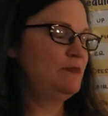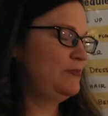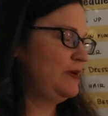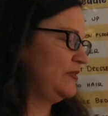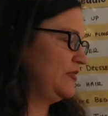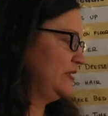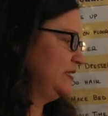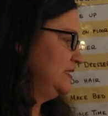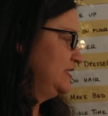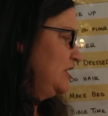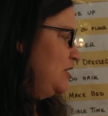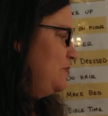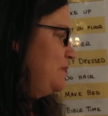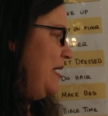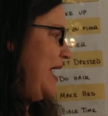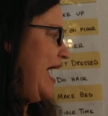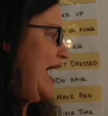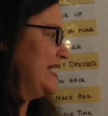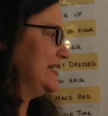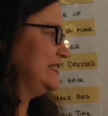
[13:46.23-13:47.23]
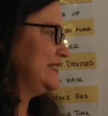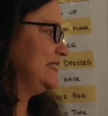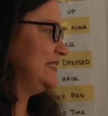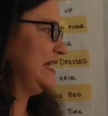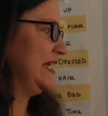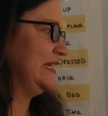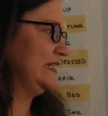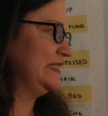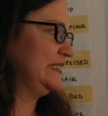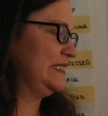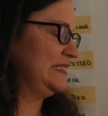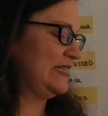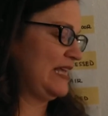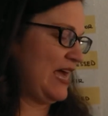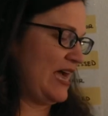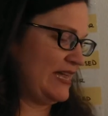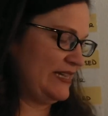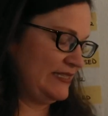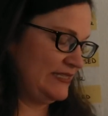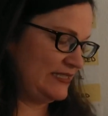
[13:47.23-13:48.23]
But this is our past tense.
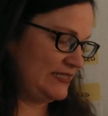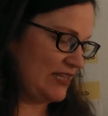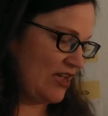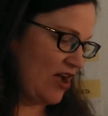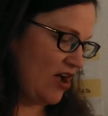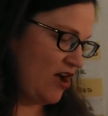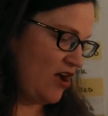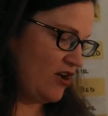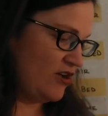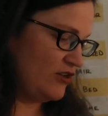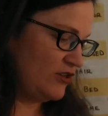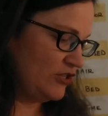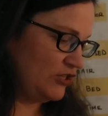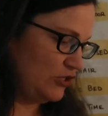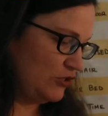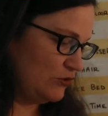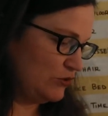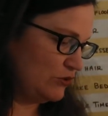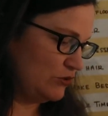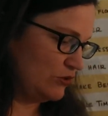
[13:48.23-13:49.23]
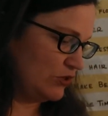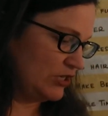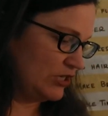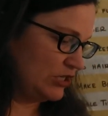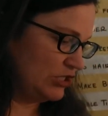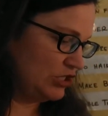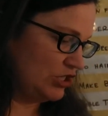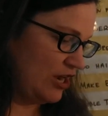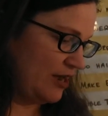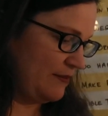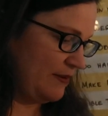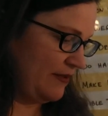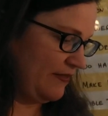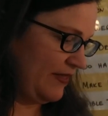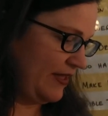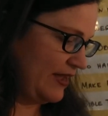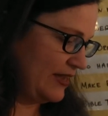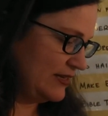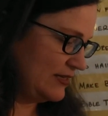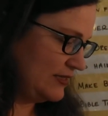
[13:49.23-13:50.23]
I saw you do a good job on
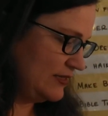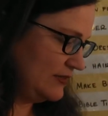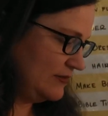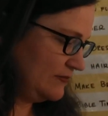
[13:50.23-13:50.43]
that.